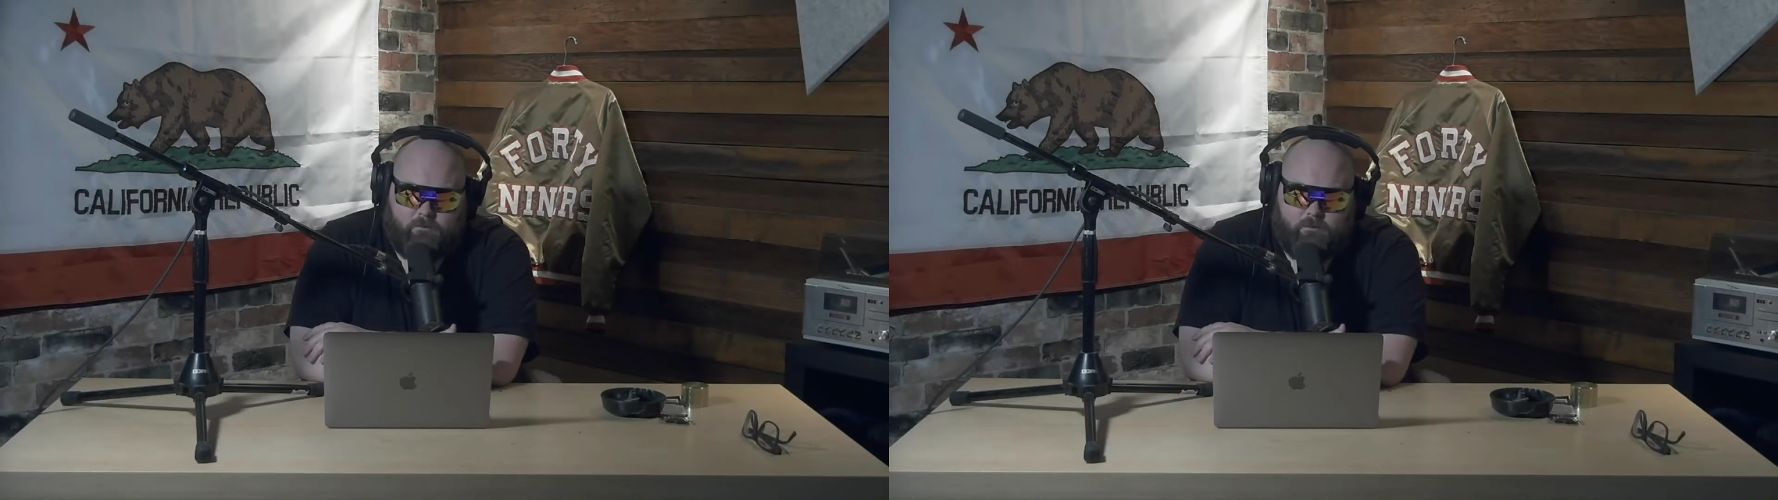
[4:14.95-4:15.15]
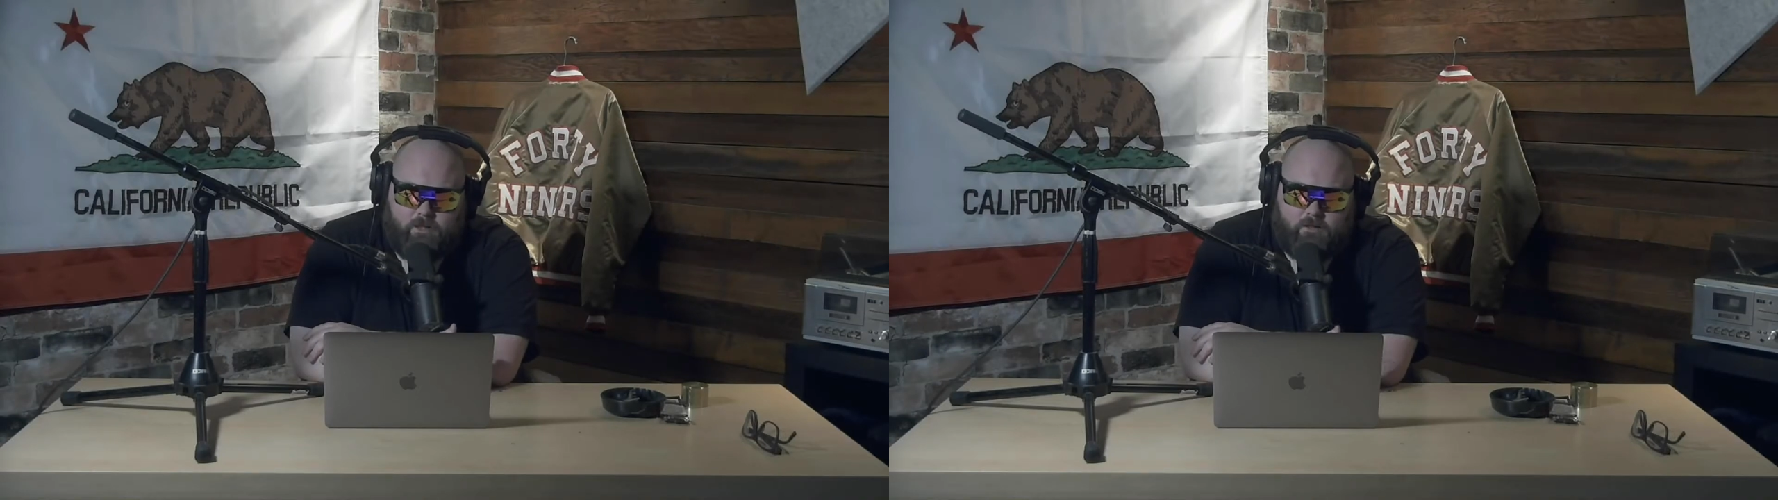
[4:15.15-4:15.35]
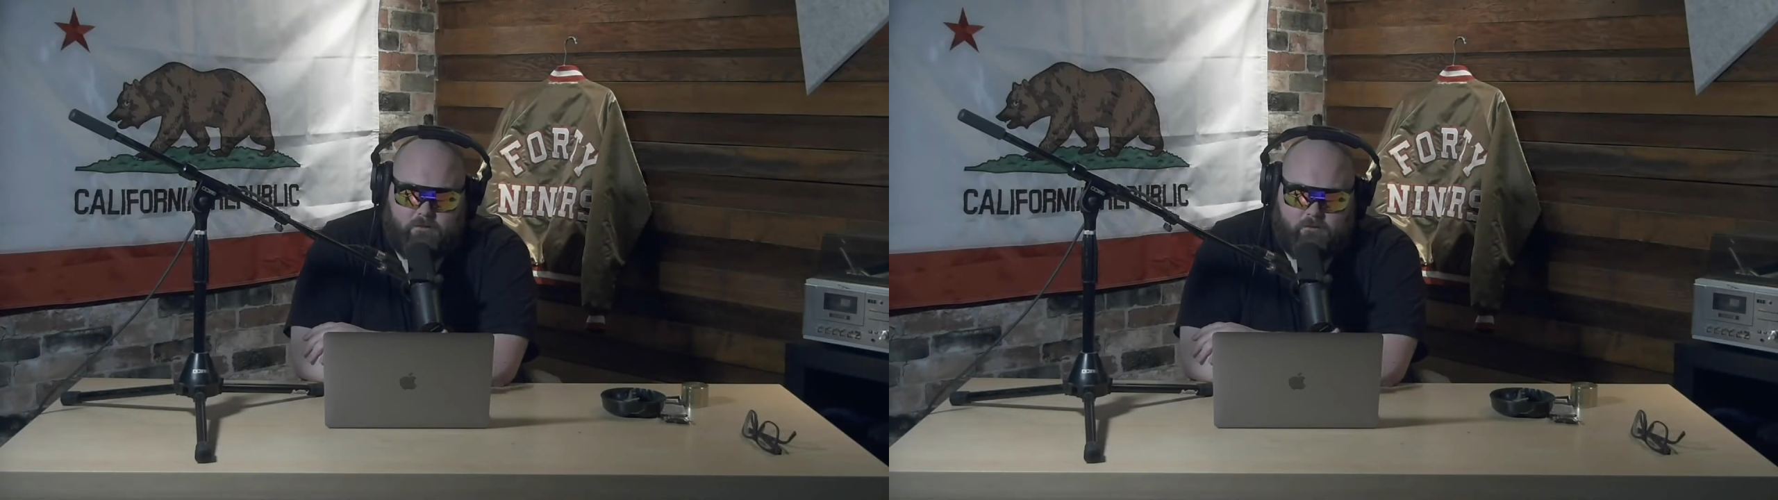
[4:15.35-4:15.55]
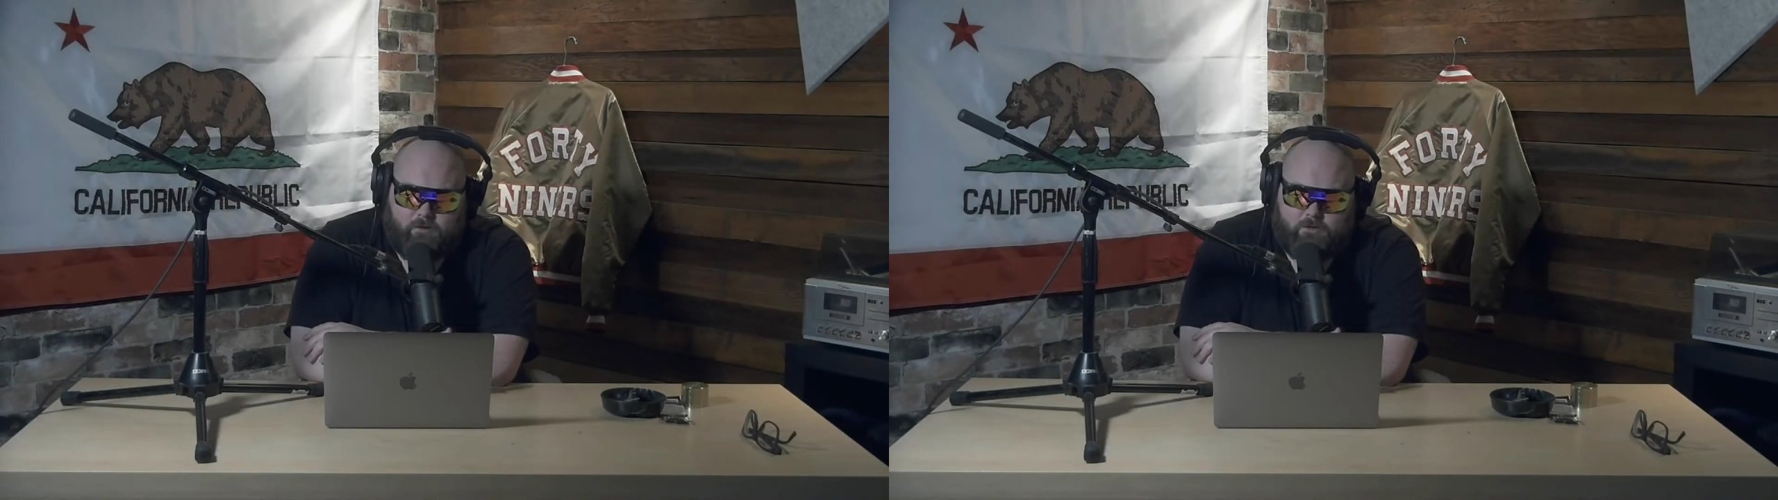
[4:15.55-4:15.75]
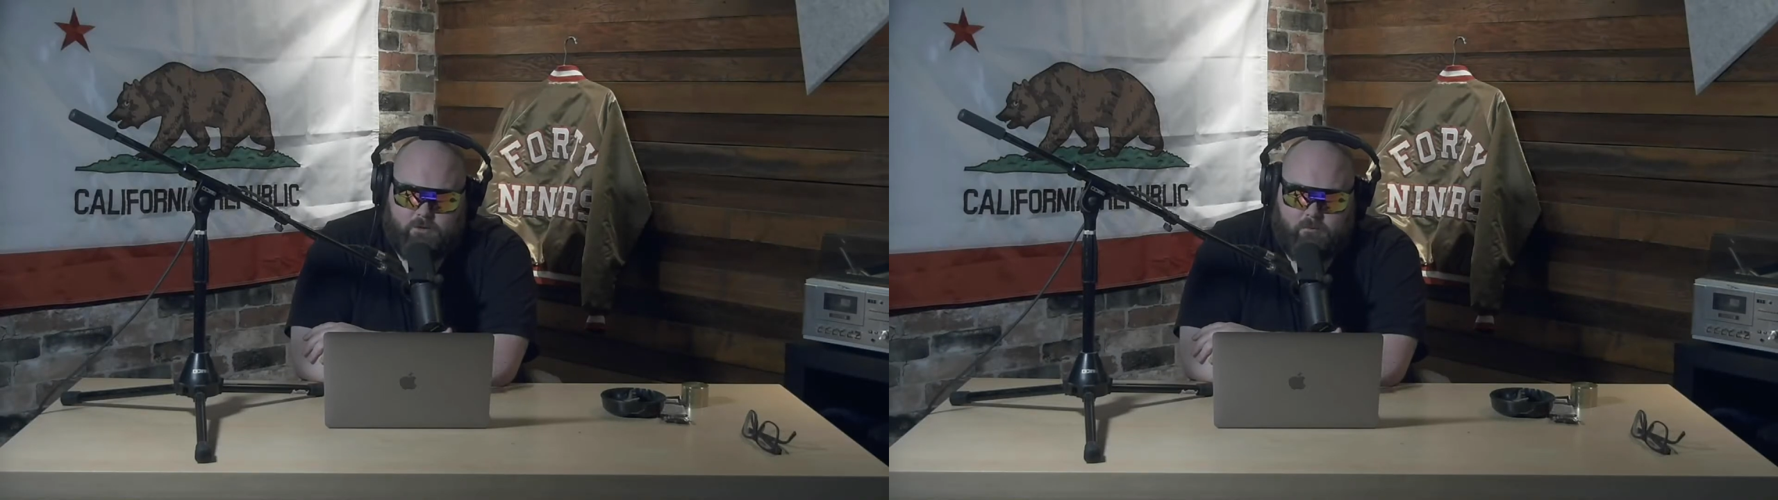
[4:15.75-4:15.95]
get the
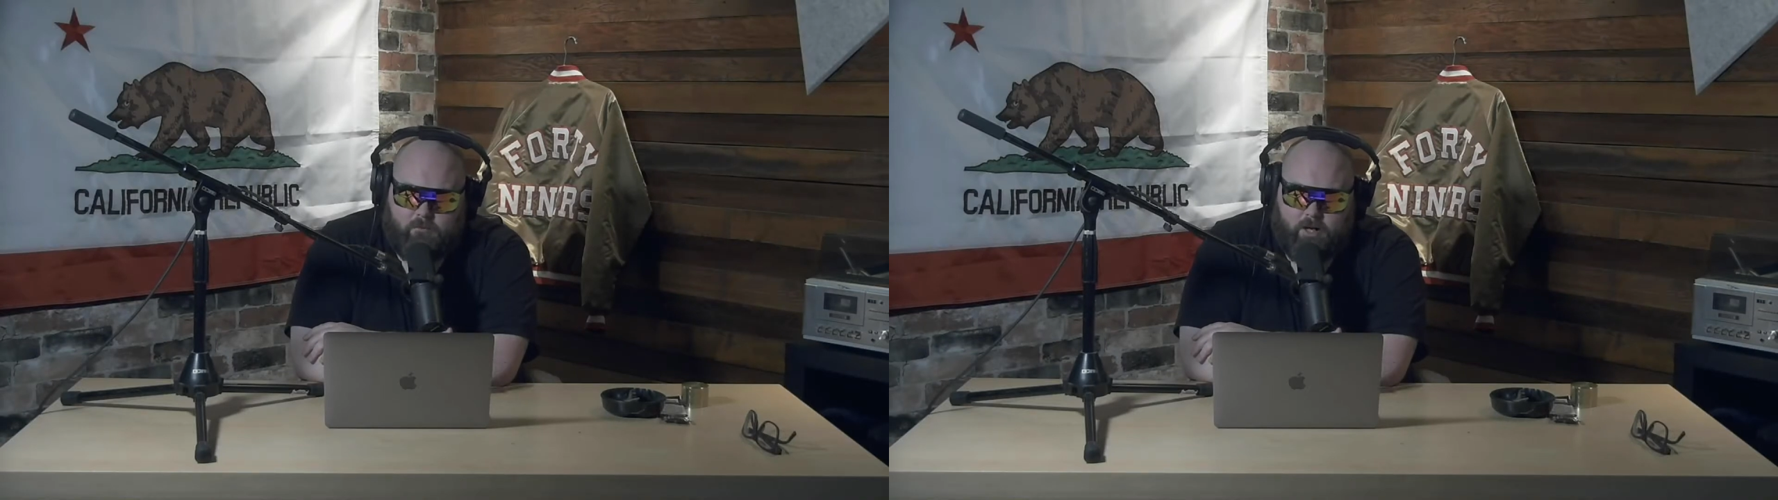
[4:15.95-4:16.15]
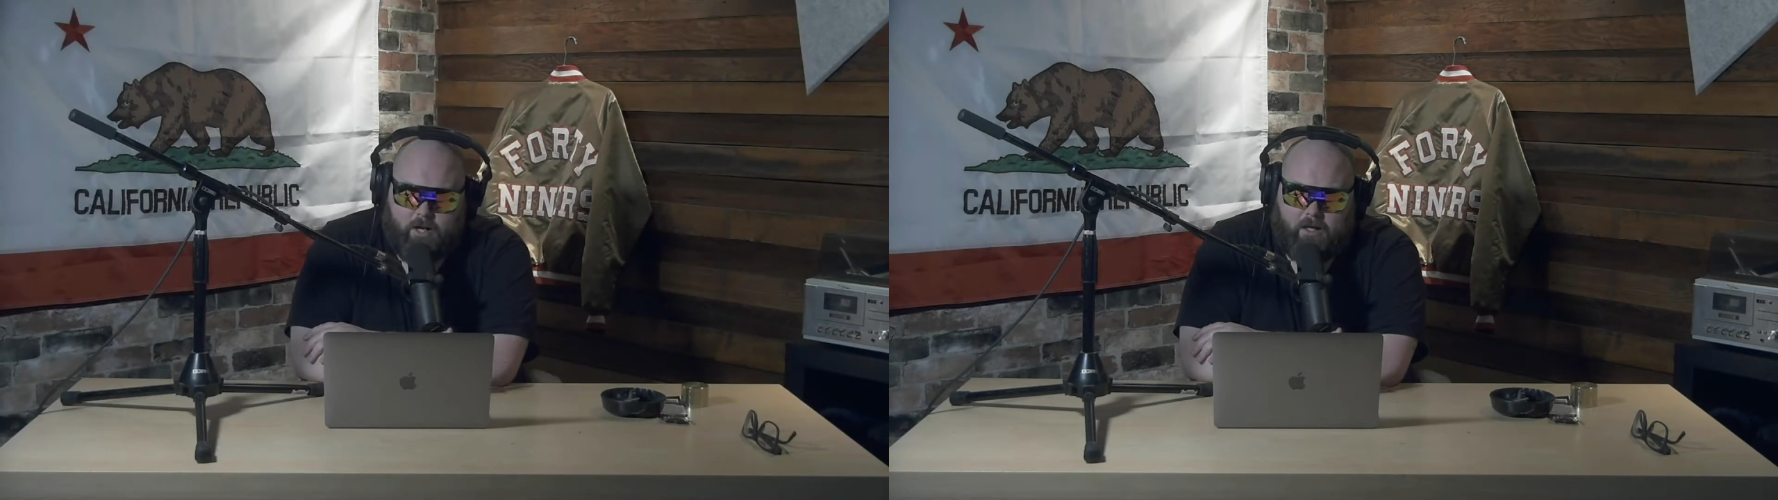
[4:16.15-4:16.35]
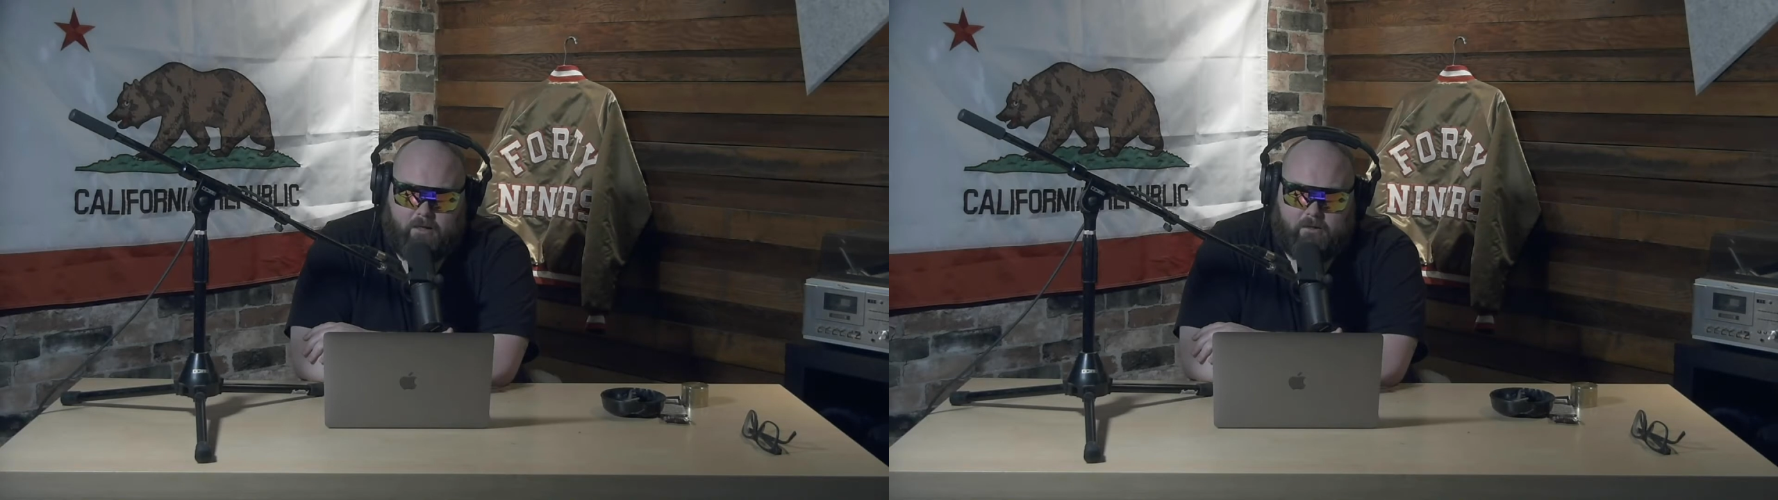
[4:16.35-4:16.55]
first round bye,